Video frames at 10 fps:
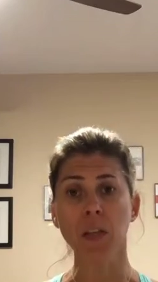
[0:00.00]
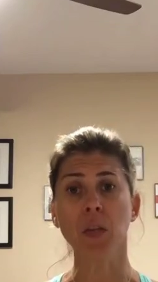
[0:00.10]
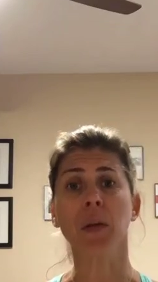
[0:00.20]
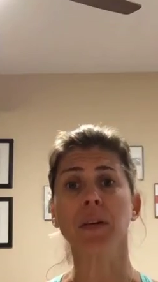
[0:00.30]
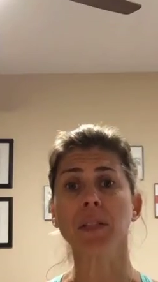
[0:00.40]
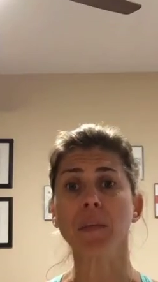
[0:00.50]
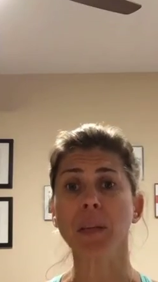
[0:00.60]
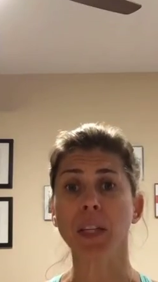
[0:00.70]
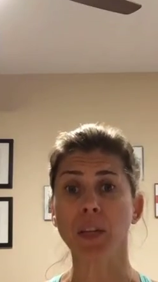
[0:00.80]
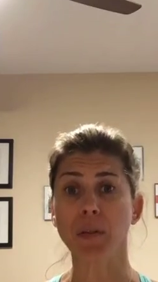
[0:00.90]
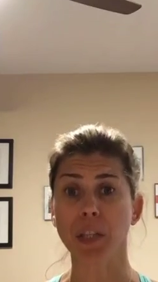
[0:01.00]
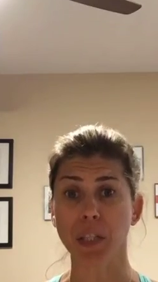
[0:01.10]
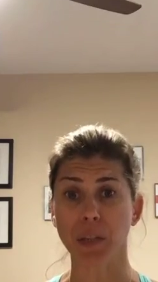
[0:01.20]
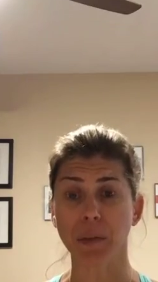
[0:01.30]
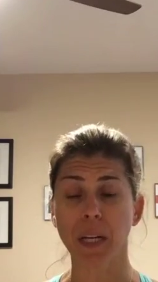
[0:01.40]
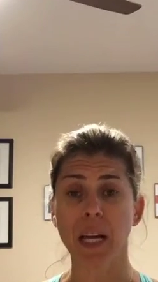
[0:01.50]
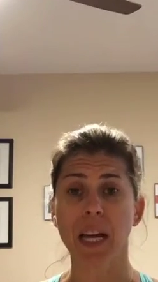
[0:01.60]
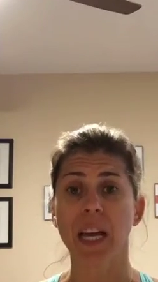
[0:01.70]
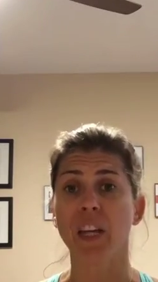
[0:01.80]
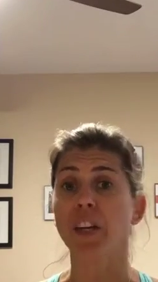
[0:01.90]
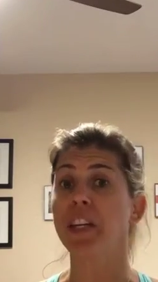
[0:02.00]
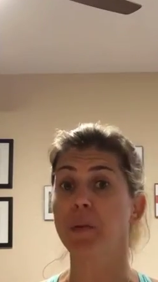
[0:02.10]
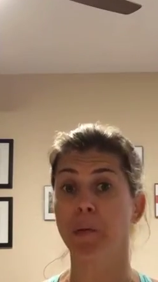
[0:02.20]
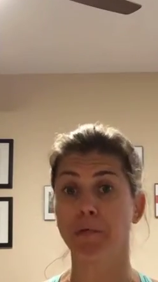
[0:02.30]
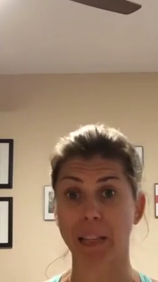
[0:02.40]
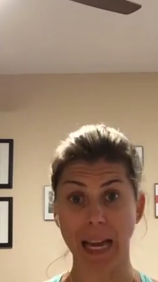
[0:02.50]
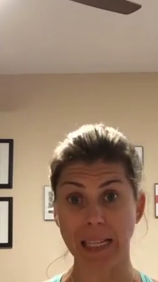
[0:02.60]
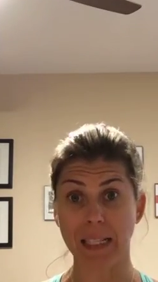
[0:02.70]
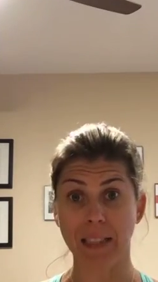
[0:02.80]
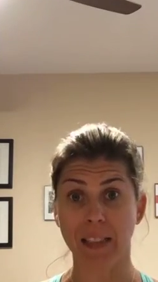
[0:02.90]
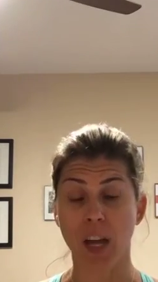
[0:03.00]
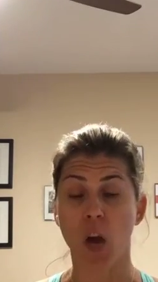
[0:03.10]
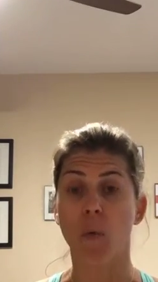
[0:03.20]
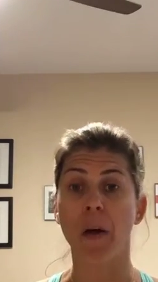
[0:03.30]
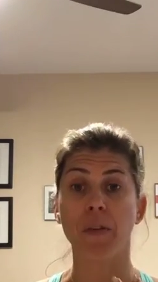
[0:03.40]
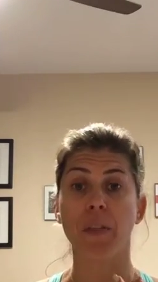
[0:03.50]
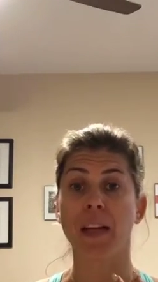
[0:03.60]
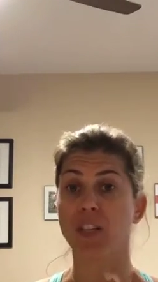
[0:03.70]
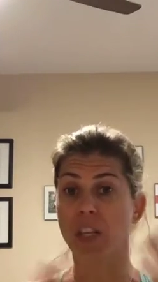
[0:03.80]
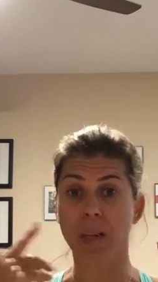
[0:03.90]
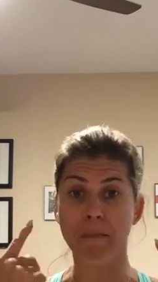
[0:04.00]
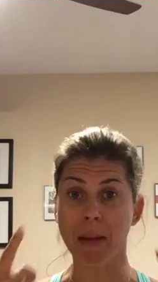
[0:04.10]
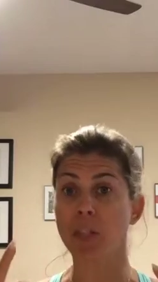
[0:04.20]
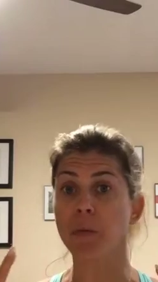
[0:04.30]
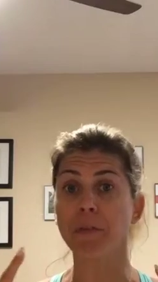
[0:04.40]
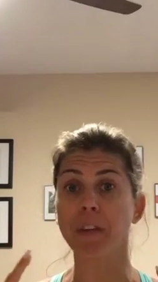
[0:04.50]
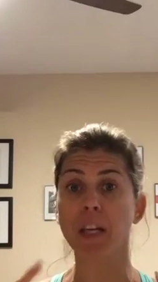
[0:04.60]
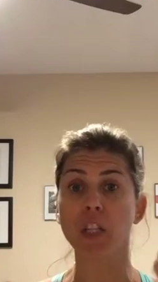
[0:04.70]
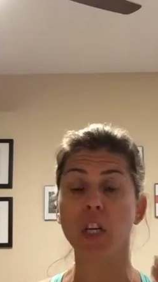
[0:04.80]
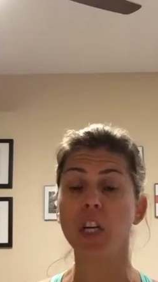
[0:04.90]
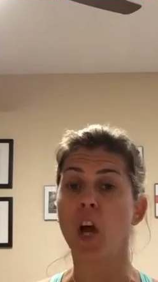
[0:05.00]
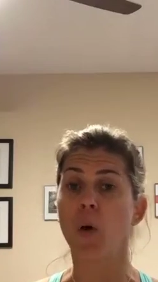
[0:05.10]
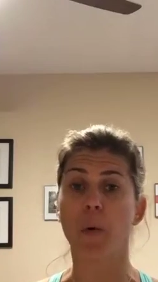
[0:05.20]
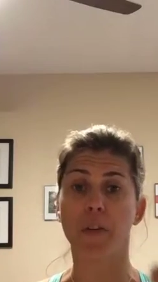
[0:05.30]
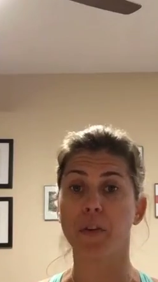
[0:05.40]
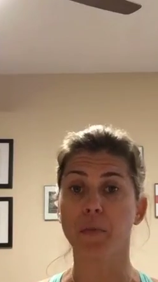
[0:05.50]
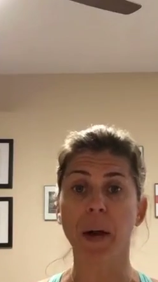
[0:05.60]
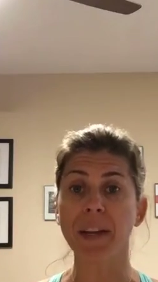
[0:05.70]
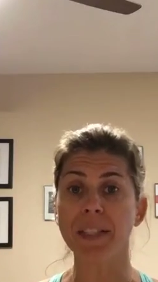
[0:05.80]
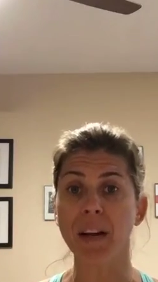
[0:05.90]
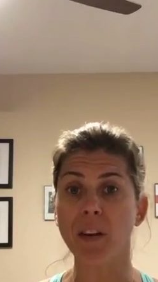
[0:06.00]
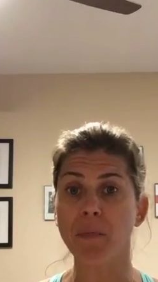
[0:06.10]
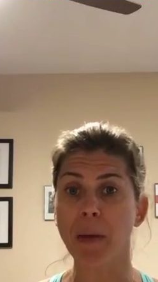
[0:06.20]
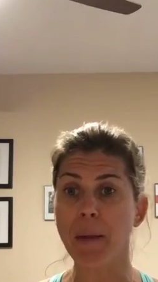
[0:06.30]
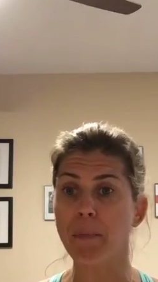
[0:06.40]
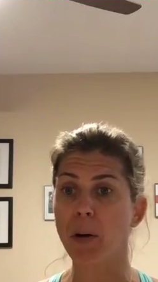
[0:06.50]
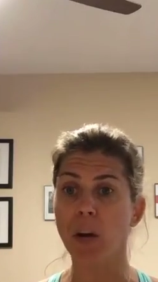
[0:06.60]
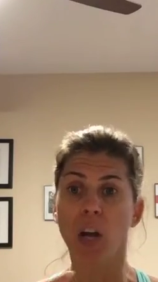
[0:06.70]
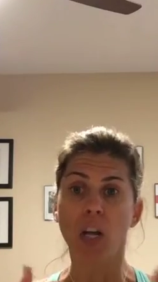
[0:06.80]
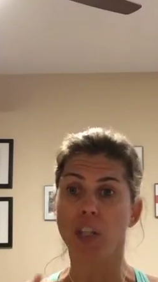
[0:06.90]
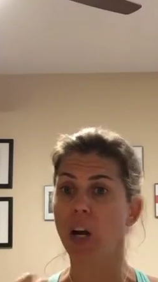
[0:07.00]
So, here's something that you could do. You need to reflect whether that's just a mental reflection, whether you write it down on paper,